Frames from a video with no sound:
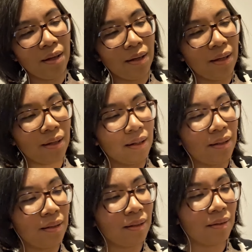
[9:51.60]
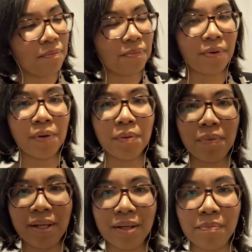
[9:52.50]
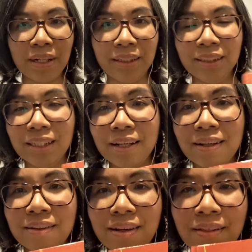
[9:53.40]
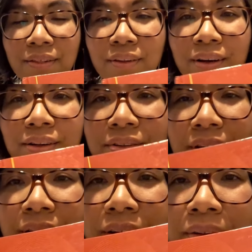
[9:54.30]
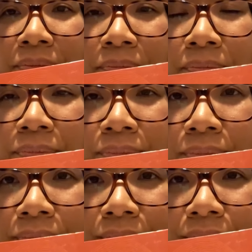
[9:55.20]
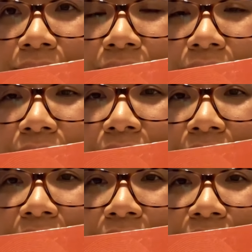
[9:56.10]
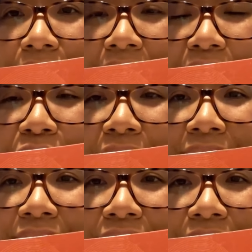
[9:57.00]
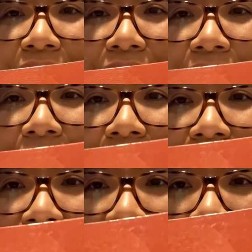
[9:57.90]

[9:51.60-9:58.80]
and probably in my second and third year of studying French at university.